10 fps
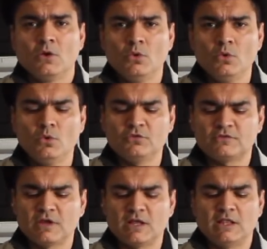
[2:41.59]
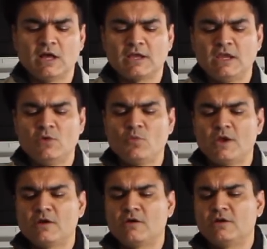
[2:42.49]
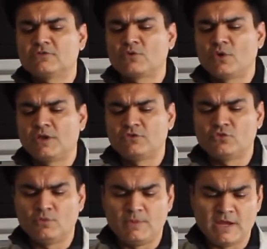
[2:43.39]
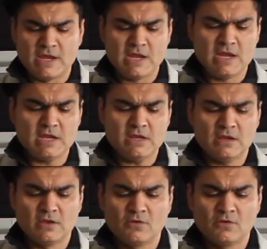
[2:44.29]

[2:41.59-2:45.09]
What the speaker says: Who's the lucky winner is going to be